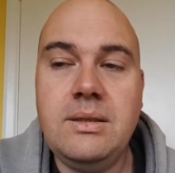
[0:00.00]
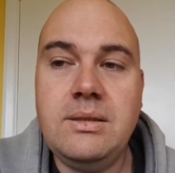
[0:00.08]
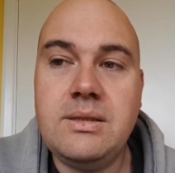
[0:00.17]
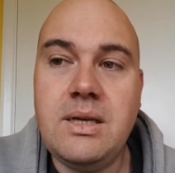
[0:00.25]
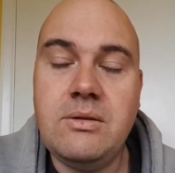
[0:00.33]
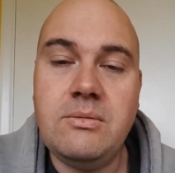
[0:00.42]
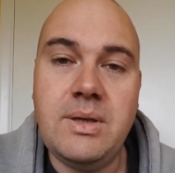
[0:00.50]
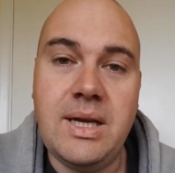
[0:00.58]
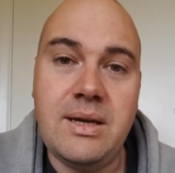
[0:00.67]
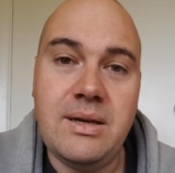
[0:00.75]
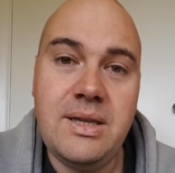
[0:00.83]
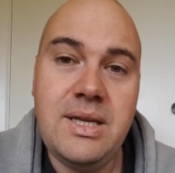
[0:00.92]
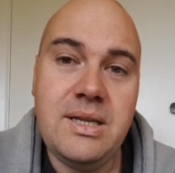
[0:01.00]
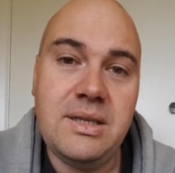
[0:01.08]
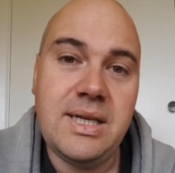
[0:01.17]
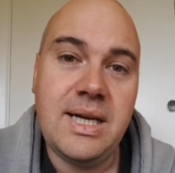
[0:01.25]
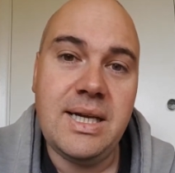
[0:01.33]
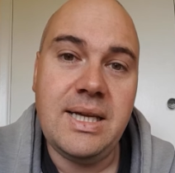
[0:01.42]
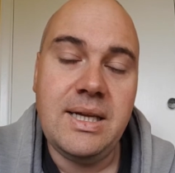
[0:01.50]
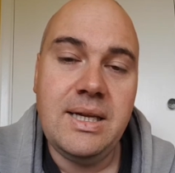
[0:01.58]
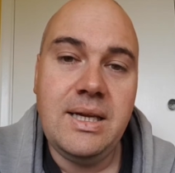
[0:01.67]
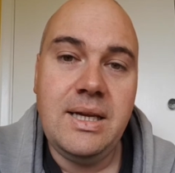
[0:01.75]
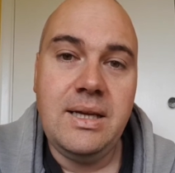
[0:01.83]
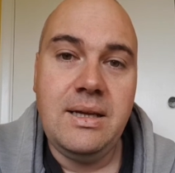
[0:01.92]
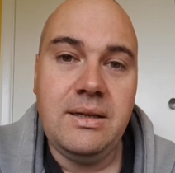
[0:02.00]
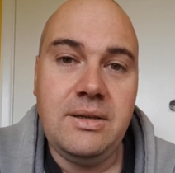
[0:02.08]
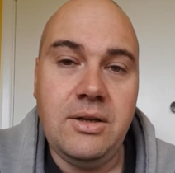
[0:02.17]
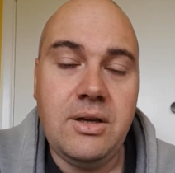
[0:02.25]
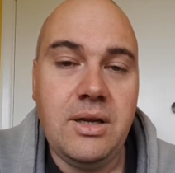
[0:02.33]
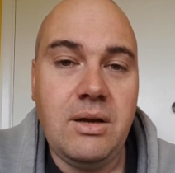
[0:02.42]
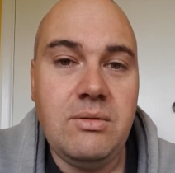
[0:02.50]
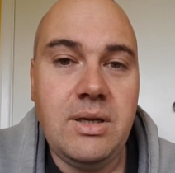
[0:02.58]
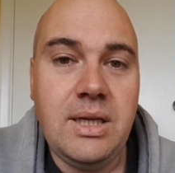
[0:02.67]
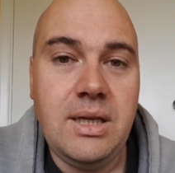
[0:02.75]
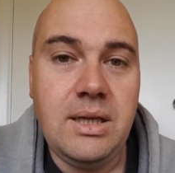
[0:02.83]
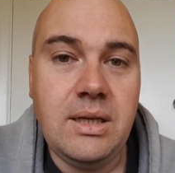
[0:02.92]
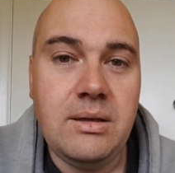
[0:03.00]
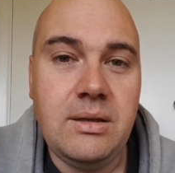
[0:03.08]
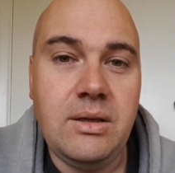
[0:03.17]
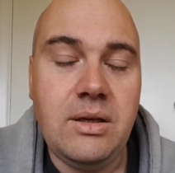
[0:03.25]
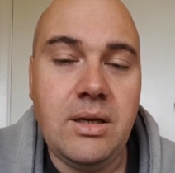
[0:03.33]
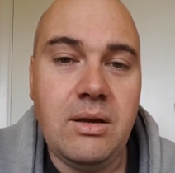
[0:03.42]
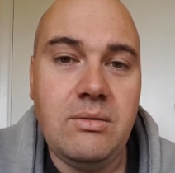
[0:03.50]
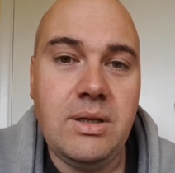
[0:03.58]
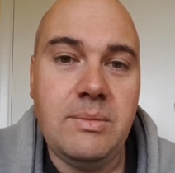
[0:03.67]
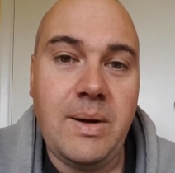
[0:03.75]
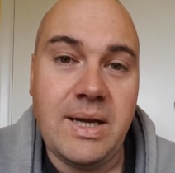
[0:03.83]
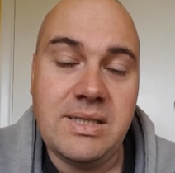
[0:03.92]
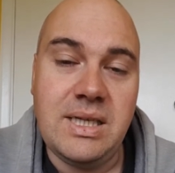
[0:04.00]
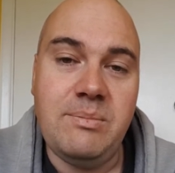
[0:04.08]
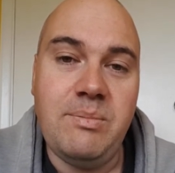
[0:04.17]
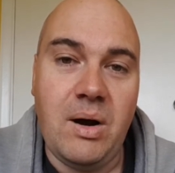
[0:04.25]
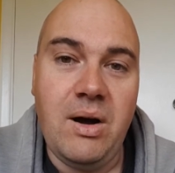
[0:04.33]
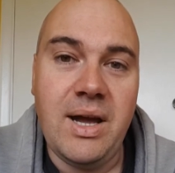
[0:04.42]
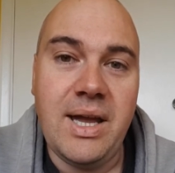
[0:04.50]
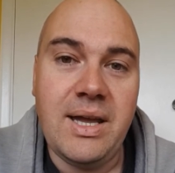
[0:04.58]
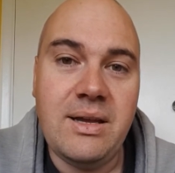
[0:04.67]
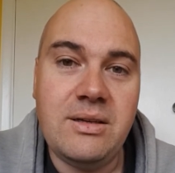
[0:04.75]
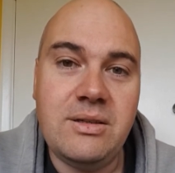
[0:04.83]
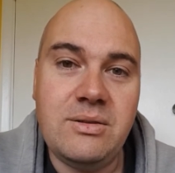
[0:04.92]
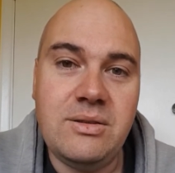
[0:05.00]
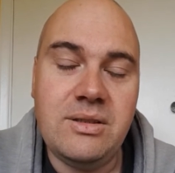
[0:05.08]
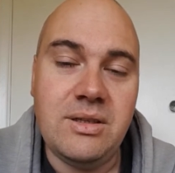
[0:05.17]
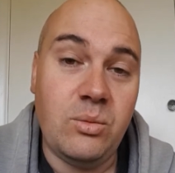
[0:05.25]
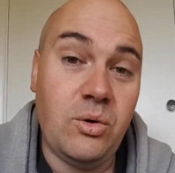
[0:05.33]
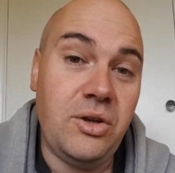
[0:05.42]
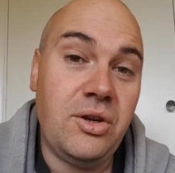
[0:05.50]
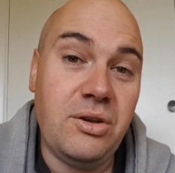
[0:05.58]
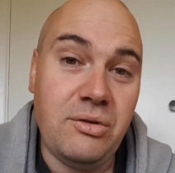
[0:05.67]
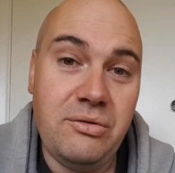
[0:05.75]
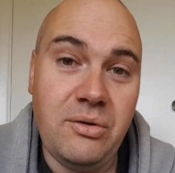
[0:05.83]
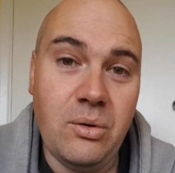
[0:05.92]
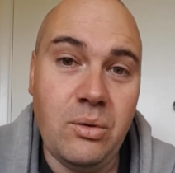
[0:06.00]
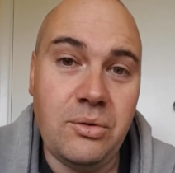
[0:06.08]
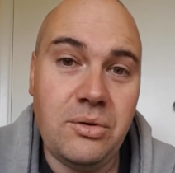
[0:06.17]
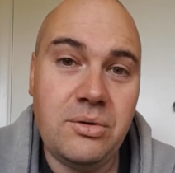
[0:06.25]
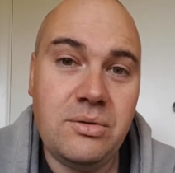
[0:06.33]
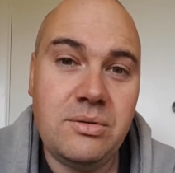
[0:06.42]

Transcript: So yeah, at the end of the day, you can only basically buy, you know, what you can afford.